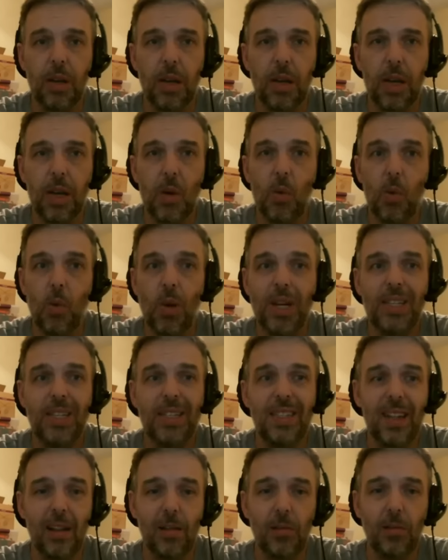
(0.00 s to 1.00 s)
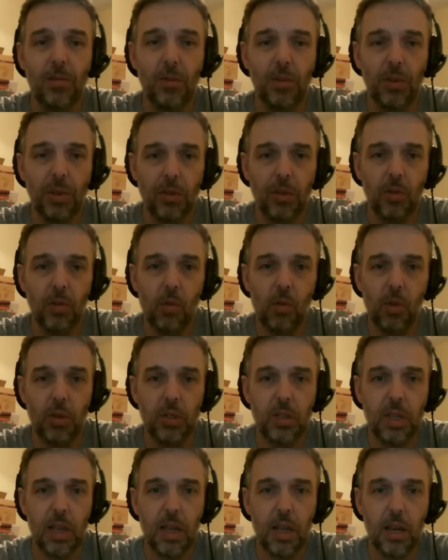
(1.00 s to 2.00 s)
We still don't know what's
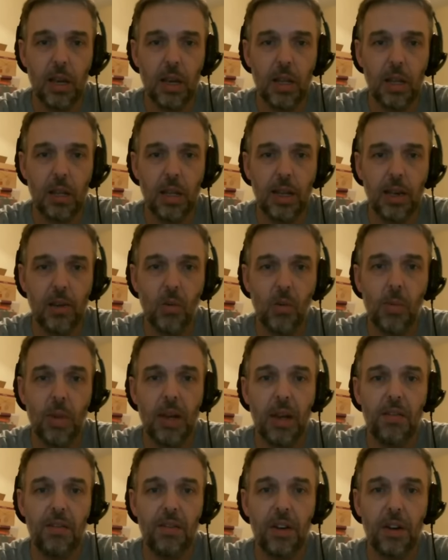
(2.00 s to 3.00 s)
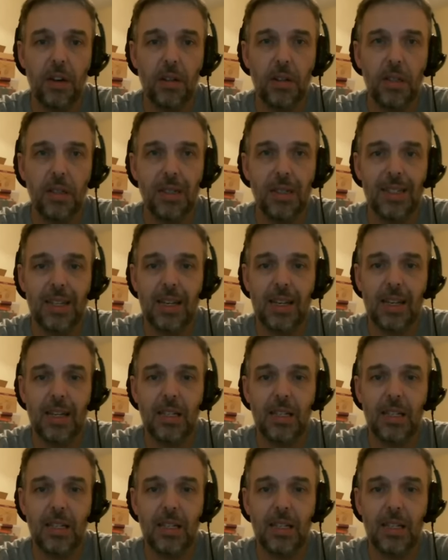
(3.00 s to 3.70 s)
in LEGO Minifigures Series